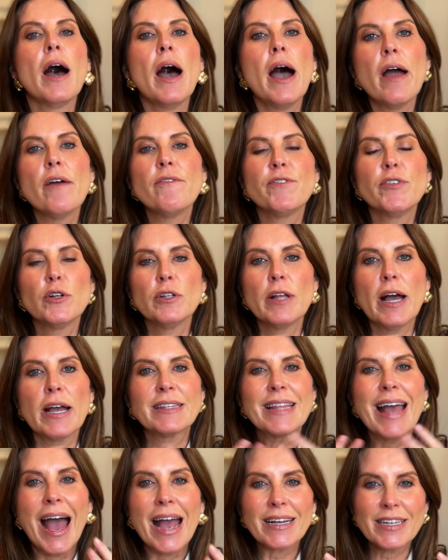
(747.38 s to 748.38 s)
I feel like
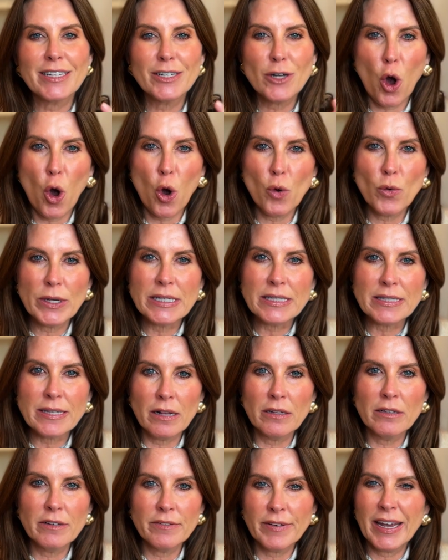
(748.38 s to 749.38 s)
that can always
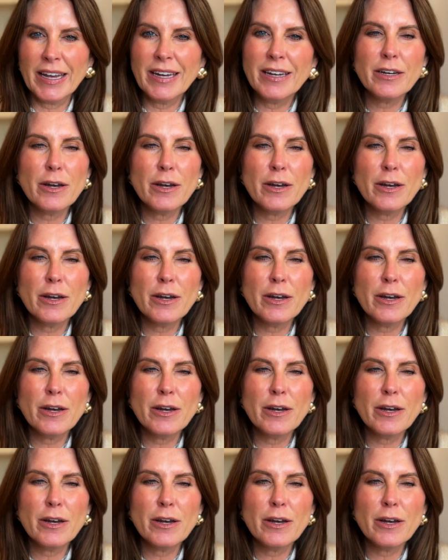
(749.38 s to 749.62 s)
elevate.